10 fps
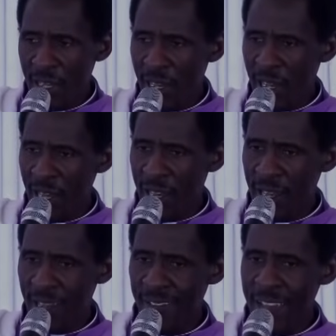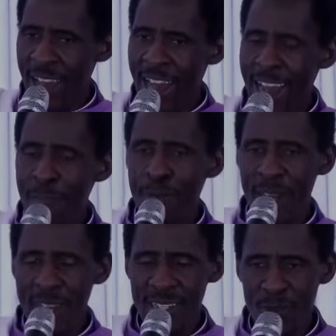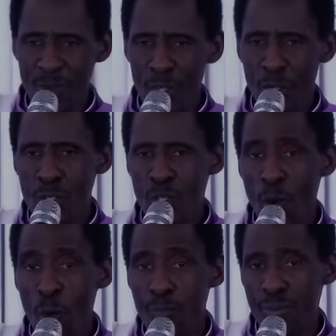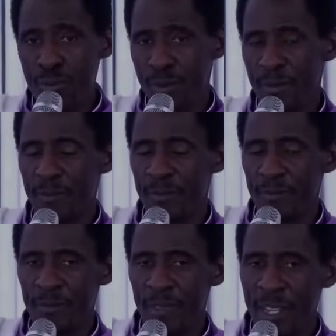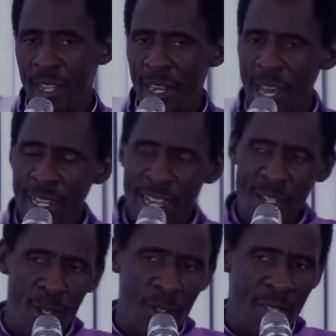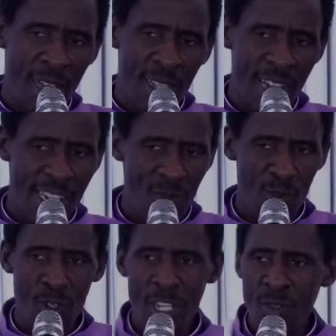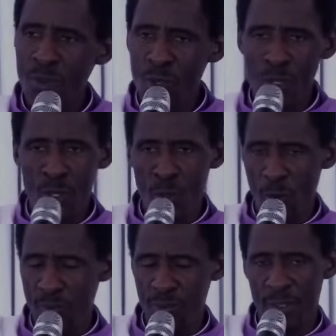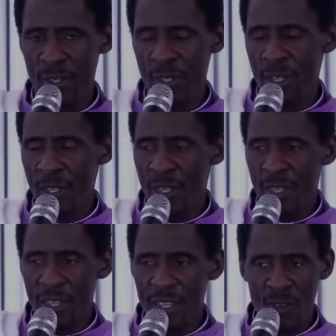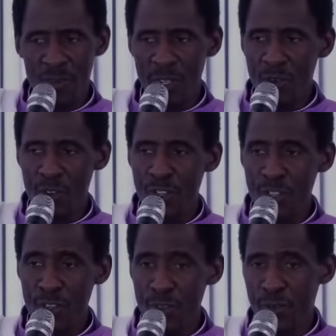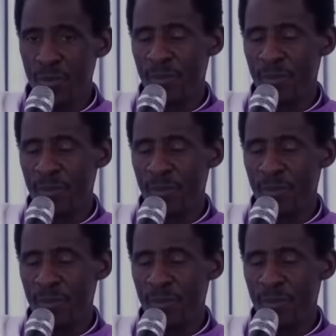uh, their uprise will not stop. Like I told you then, that it won't, it won't stop. It will continue.